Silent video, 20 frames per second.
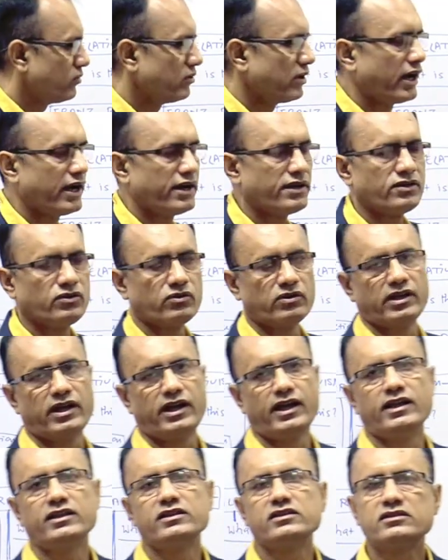to write your
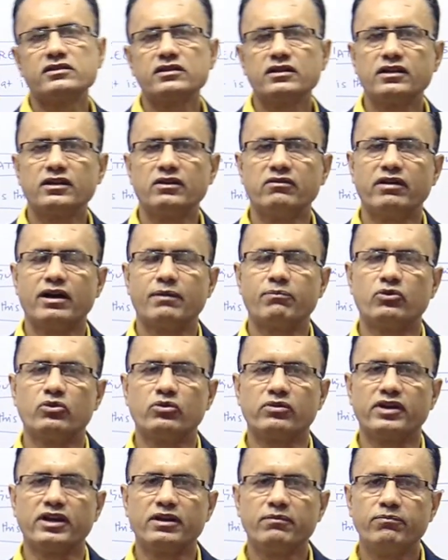answer, you have
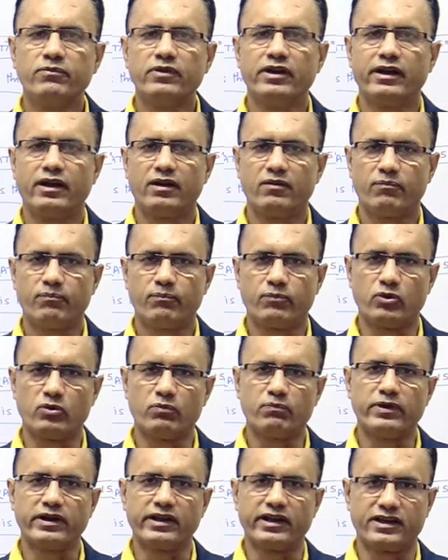to give
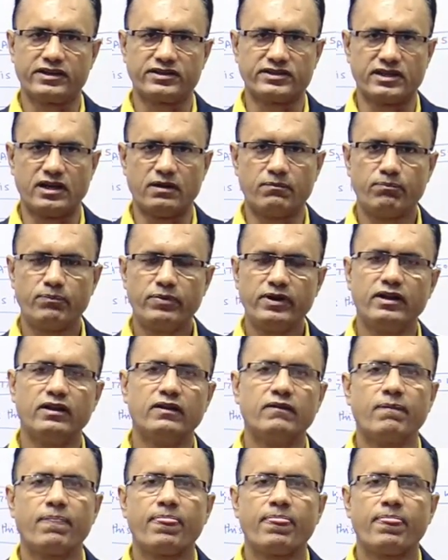proper example